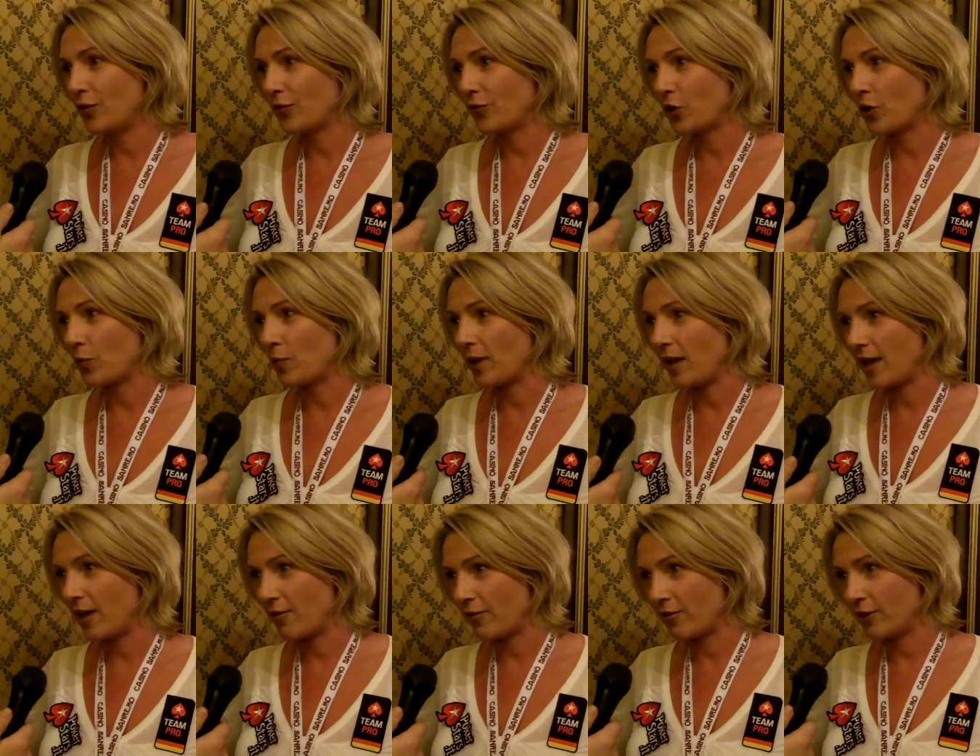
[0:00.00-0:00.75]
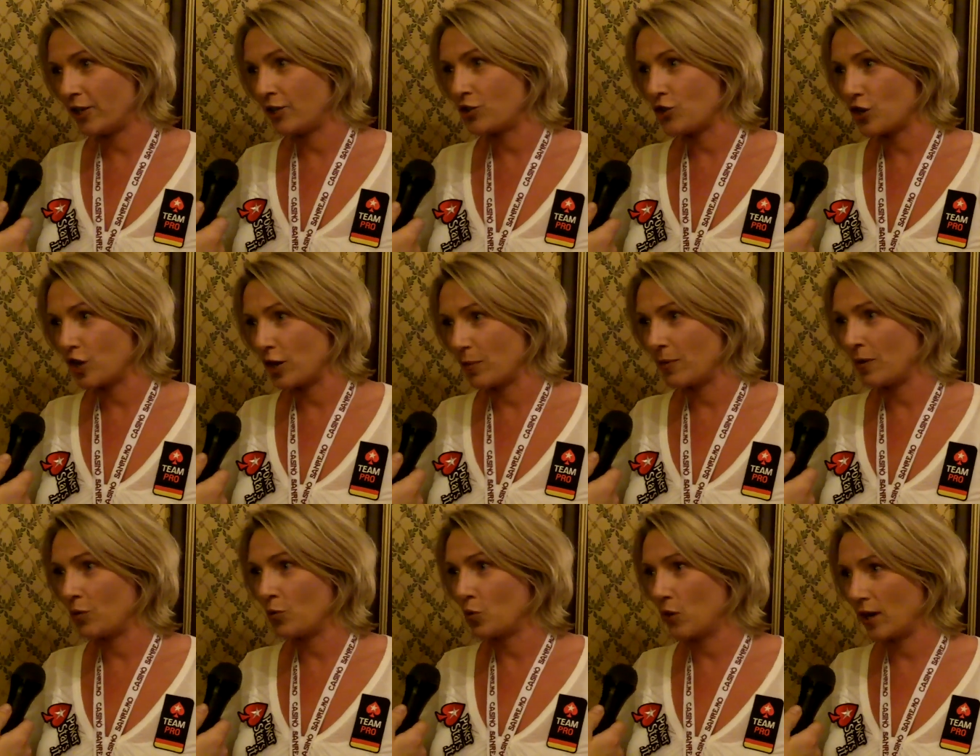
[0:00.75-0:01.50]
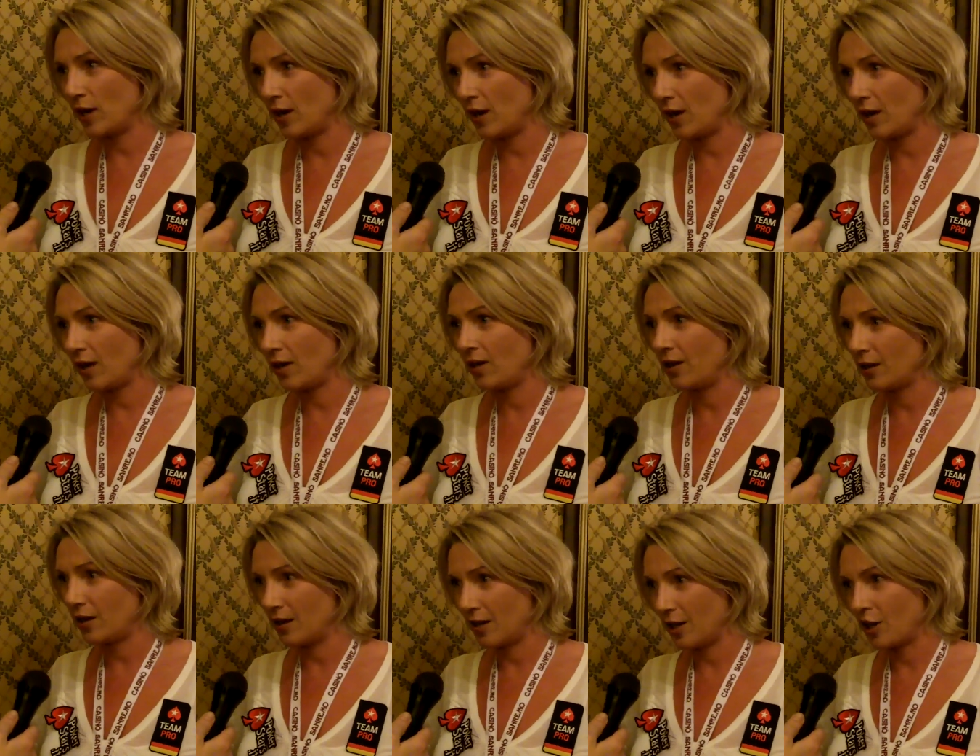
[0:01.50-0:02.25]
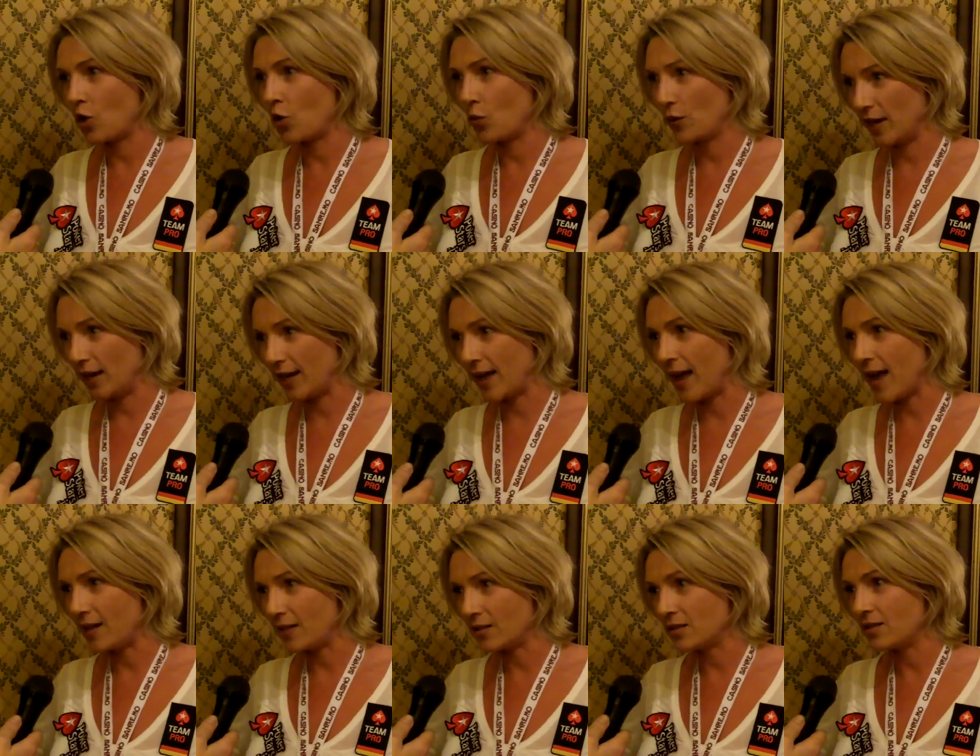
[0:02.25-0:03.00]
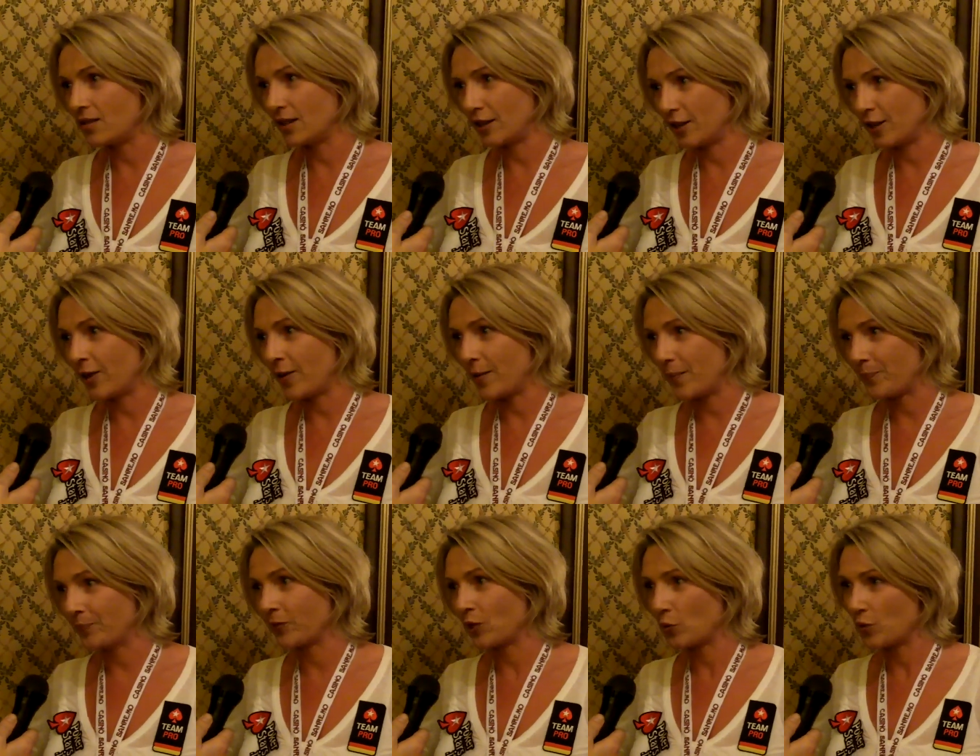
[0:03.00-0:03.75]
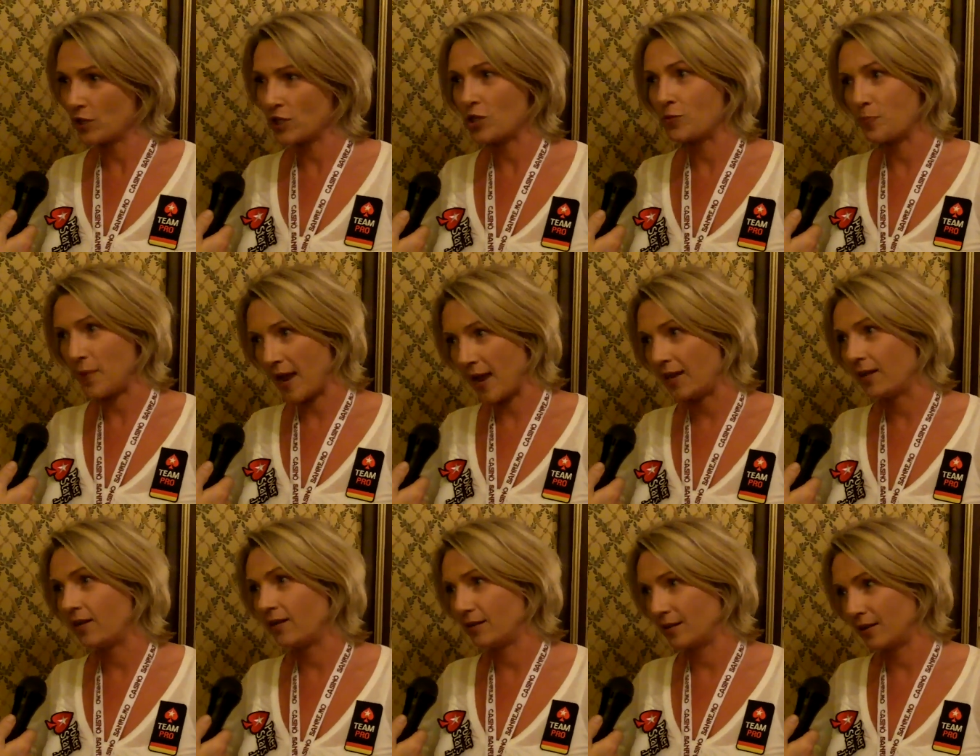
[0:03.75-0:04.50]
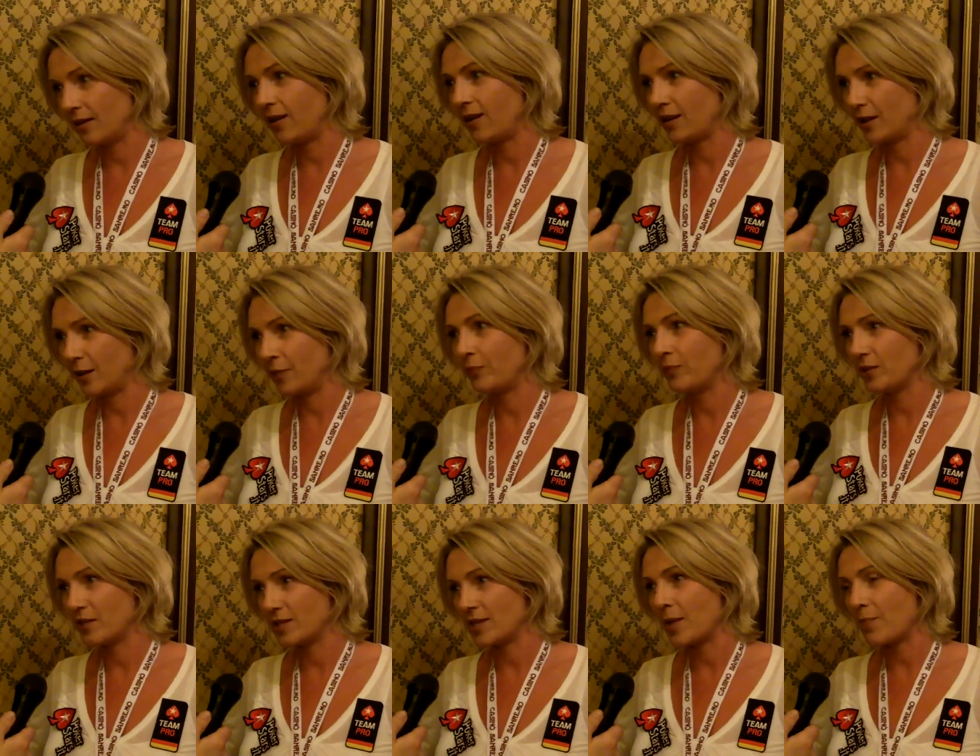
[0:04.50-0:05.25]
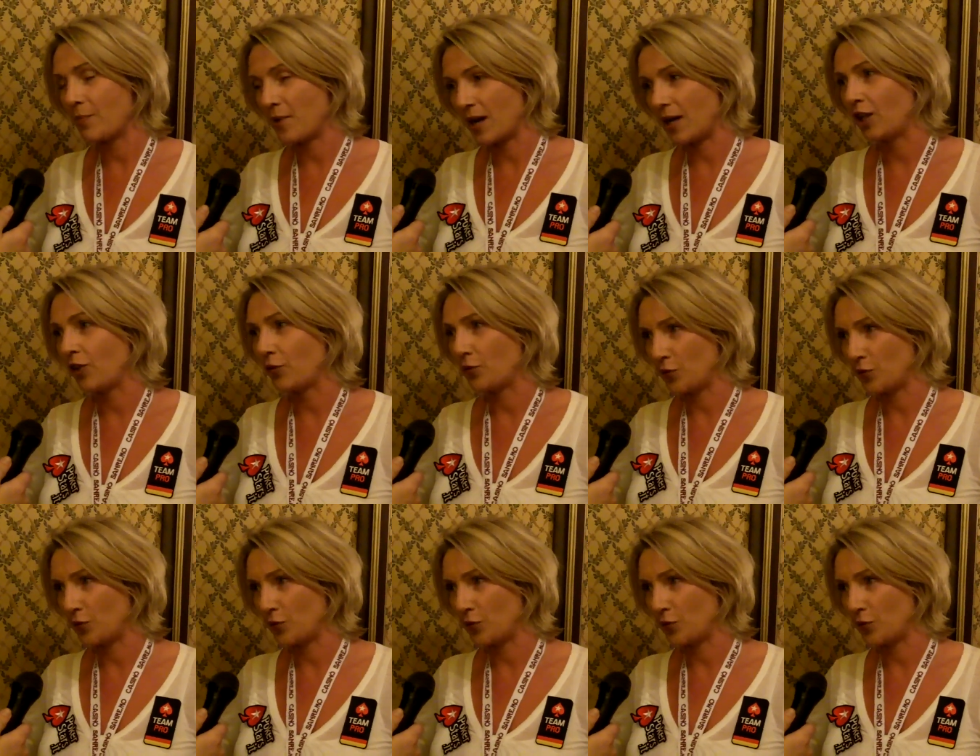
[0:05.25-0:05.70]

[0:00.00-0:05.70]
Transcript: From every tournament winning we got, we spend some money